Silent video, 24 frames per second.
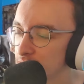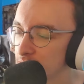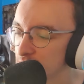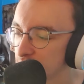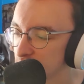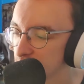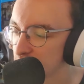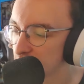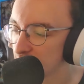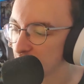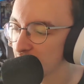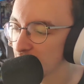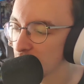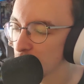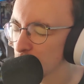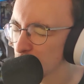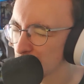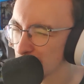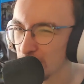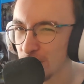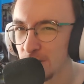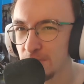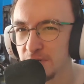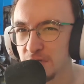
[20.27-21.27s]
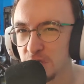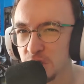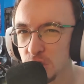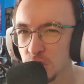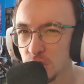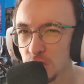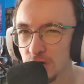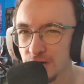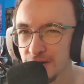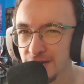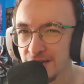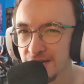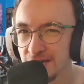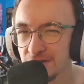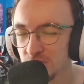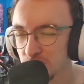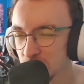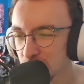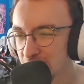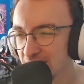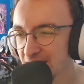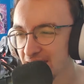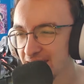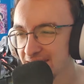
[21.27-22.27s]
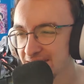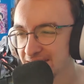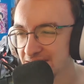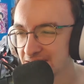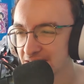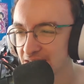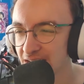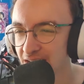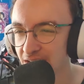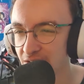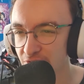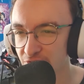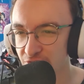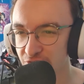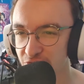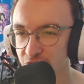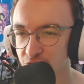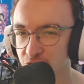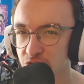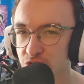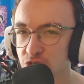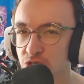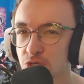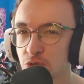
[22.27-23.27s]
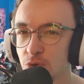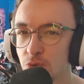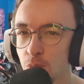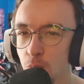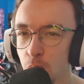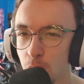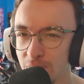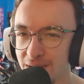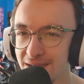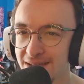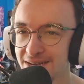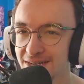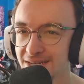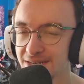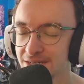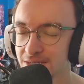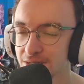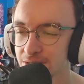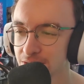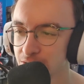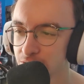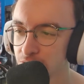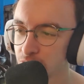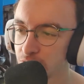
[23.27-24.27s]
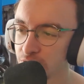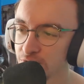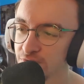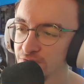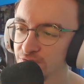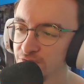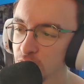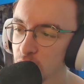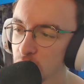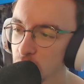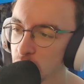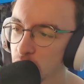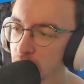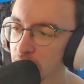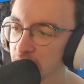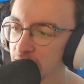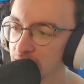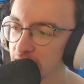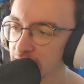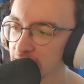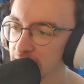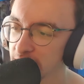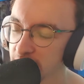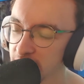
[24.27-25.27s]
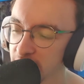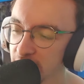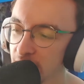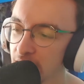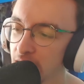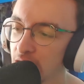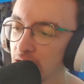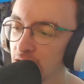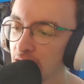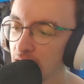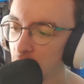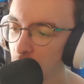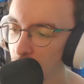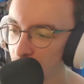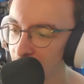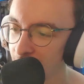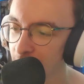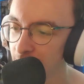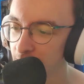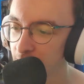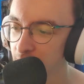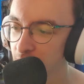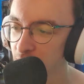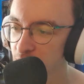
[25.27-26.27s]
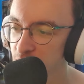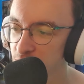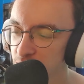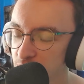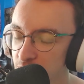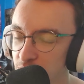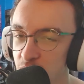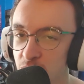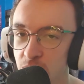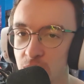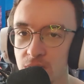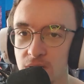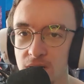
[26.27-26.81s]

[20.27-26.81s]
Today we're going to be trying to get our first win on Fall Guys. Will it be possible?